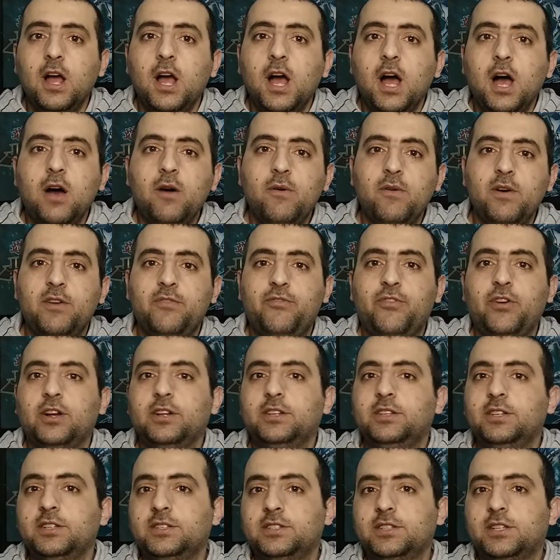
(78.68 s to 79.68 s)
However,
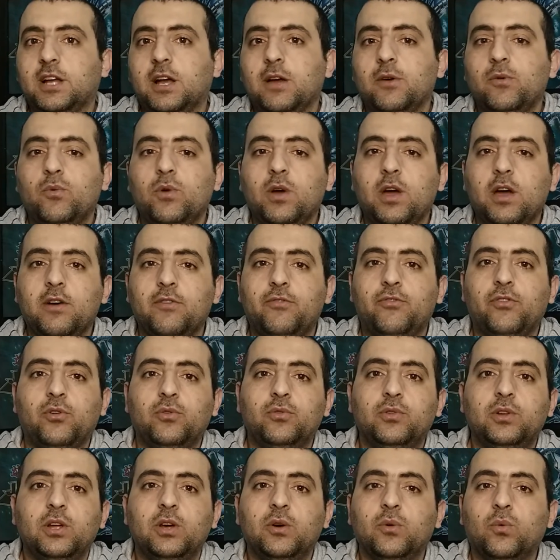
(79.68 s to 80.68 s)
this time we have
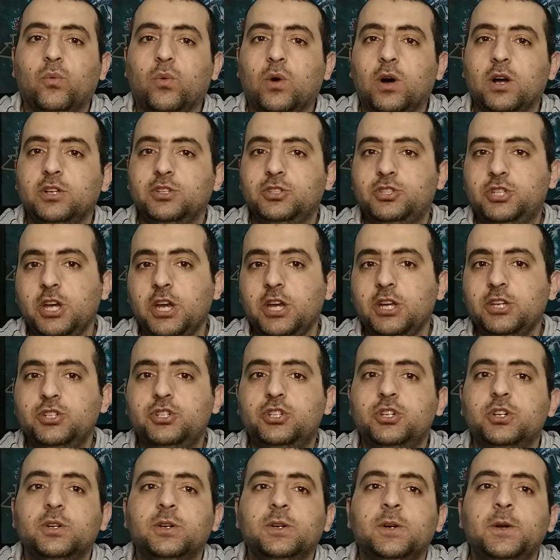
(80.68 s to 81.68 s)
only one change,